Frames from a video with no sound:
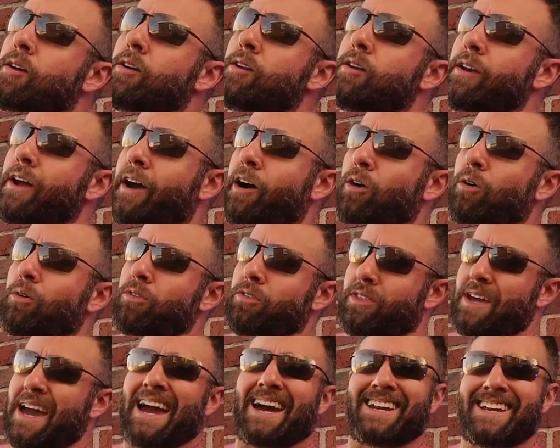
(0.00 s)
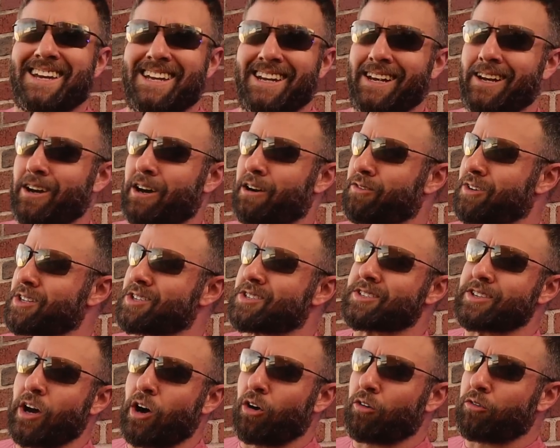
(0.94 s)
Now, that in and of
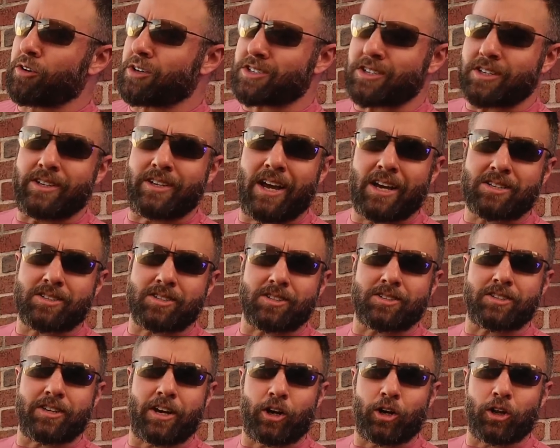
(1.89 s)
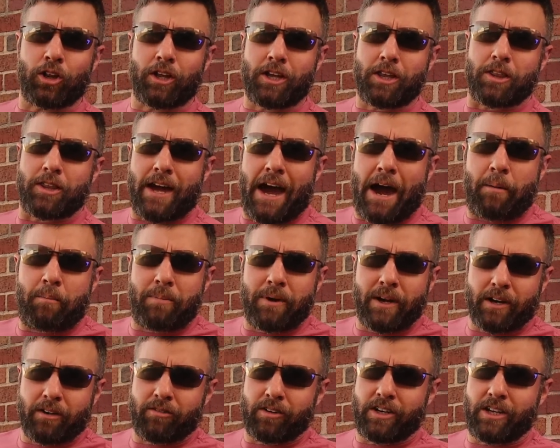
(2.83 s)
itself isn't necessarily that
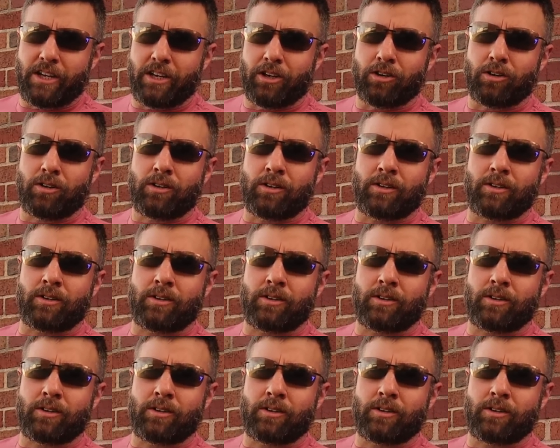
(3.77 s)
big of a deal.